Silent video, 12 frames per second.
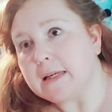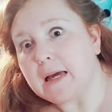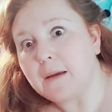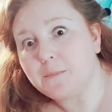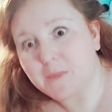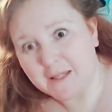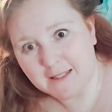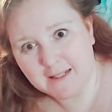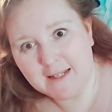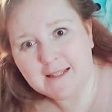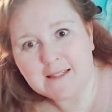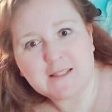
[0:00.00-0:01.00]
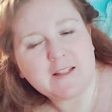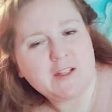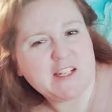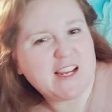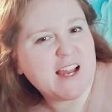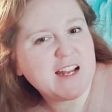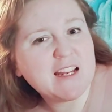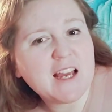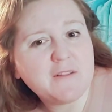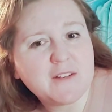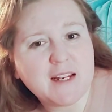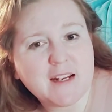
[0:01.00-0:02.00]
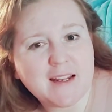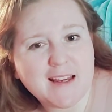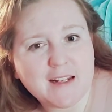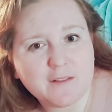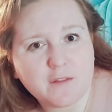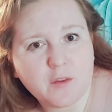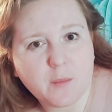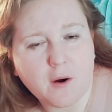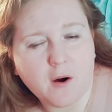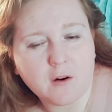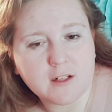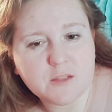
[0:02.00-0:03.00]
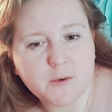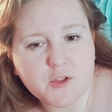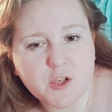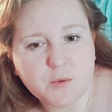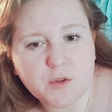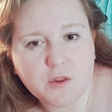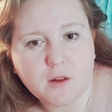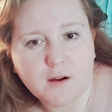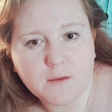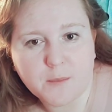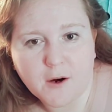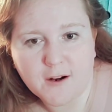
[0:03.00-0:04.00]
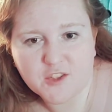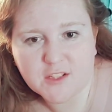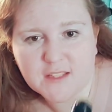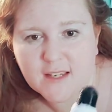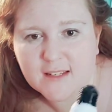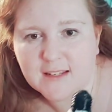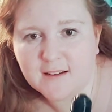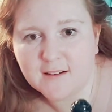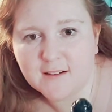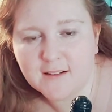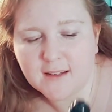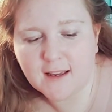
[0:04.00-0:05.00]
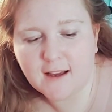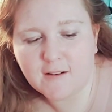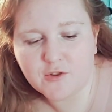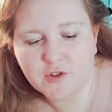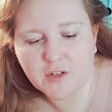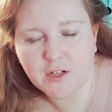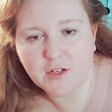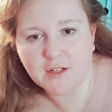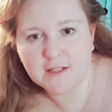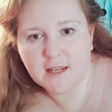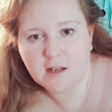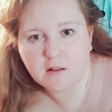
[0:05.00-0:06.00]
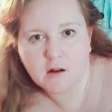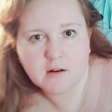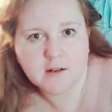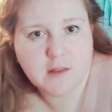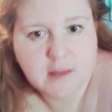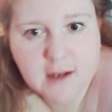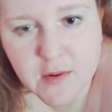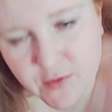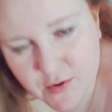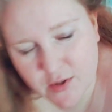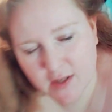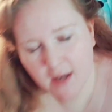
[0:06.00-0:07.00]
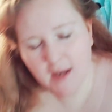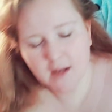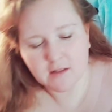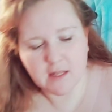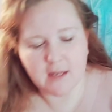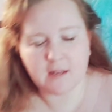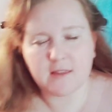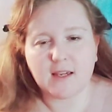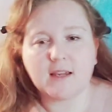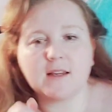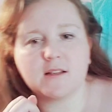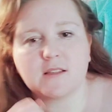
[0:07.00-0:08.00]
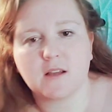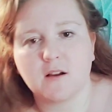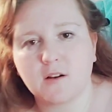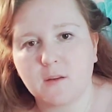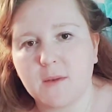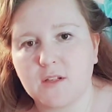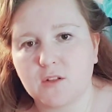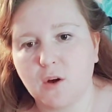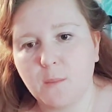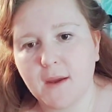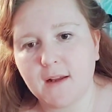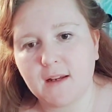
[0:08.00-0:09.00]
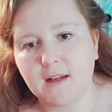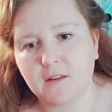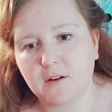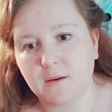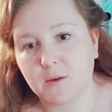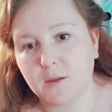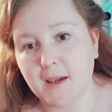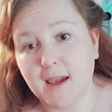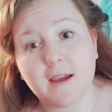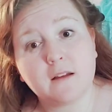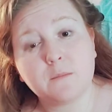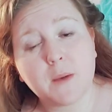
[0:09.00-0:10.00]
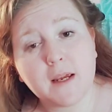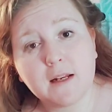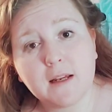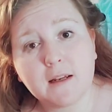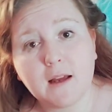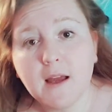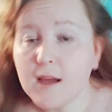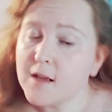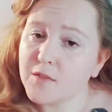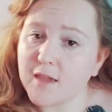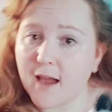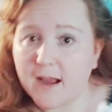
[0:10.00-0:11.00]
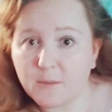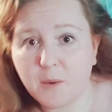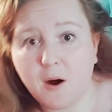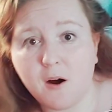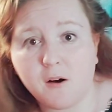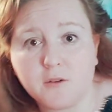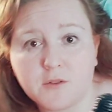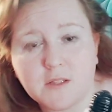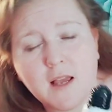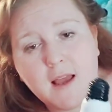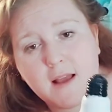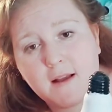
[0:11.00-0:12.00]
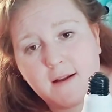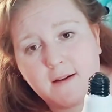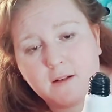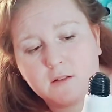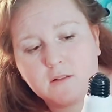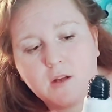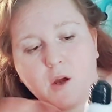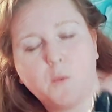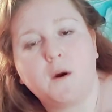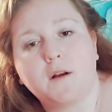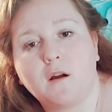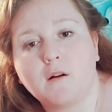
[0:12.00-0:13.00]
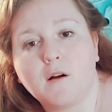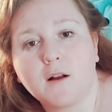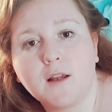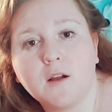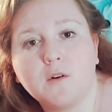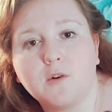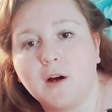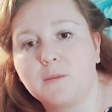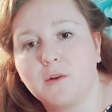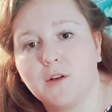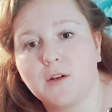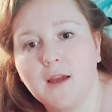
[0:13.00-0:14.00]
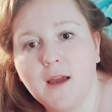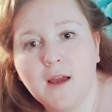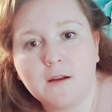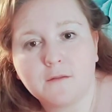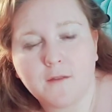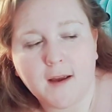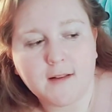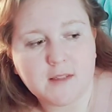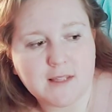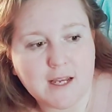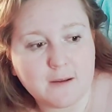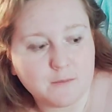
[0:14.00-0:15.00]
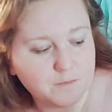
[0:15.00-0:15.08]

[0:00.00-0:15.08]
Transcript: business, you kind of have to get ahead of the ball, especially with long projects that are actually going to take longer than others. Like these are going to be snowmen. Either I'm going to be hand painting the eyeballs and whatnot on it, or I'm going to find some